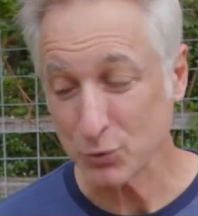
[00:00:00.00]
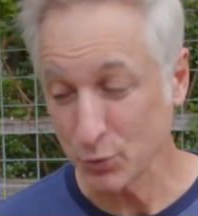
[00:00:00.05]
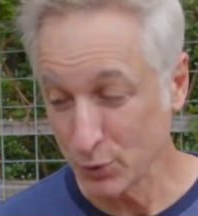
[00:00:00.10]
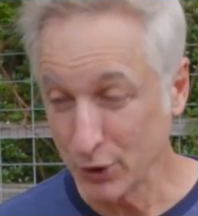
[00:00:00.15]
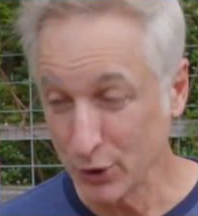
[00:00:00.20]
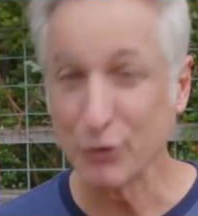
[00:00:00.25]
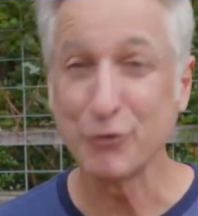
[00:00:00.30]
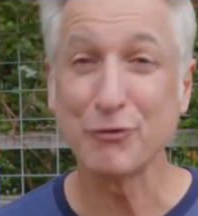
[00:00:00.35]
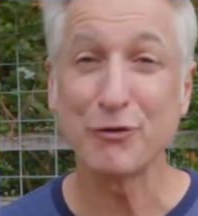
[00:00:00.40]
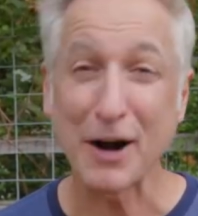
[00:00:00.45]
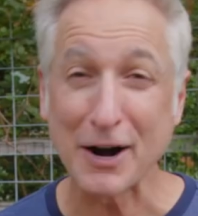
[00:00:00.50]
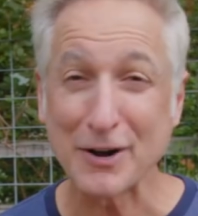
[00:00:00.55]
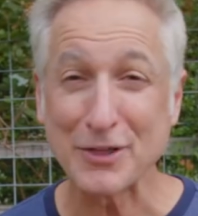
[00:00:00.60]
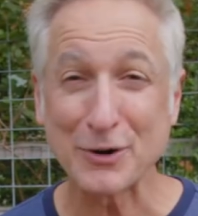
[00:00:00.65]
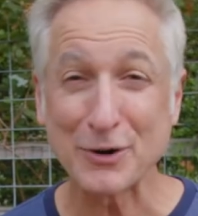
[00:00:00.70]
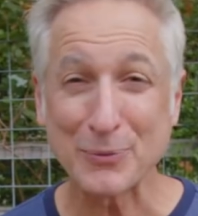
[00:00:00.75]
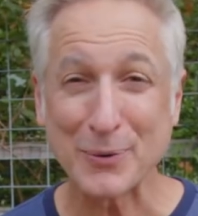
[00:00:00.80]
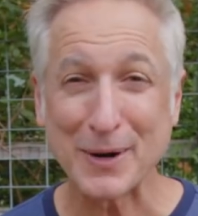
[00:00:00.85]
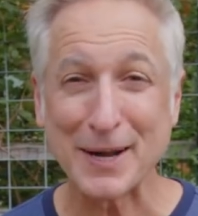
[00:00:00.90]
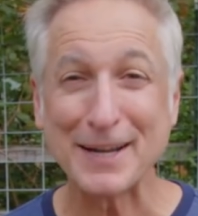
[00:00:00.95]
will find
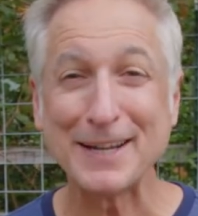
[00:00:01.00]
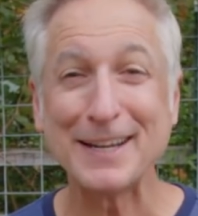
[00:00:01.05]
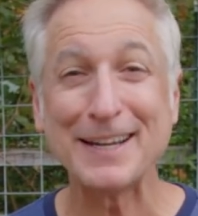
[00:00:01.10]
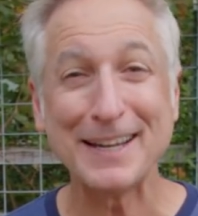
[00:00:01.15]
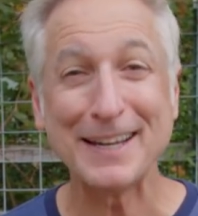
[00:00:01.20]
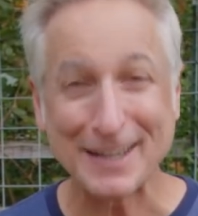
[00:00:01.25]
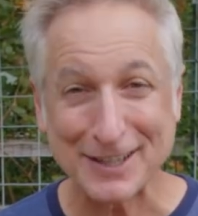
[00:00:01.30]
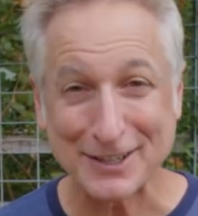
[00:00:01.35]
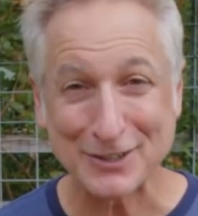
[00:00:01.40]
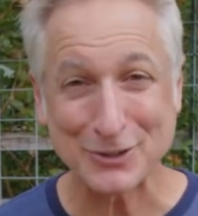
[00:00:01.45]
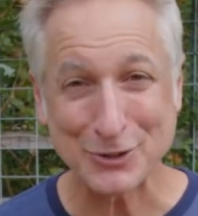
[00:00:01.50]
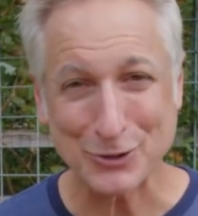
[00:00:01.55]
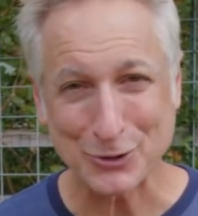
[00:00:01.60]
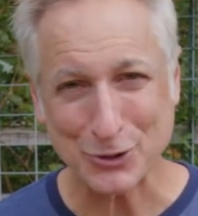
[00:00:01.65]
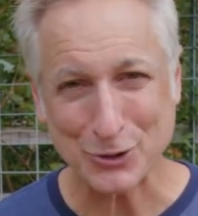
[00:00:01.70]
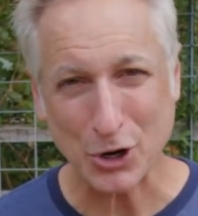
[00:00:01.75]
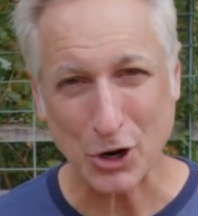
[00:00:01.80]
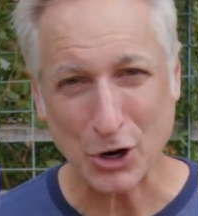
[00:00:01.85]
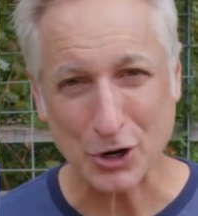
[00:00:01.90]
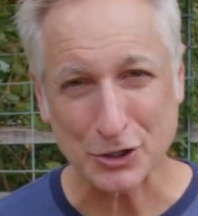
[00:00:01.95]
their way into your
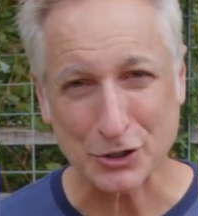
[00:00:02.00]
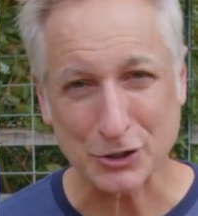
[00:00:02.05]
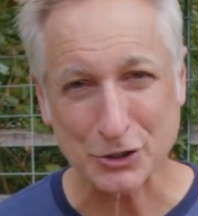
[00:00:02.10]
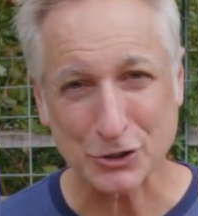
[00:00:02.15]
garden.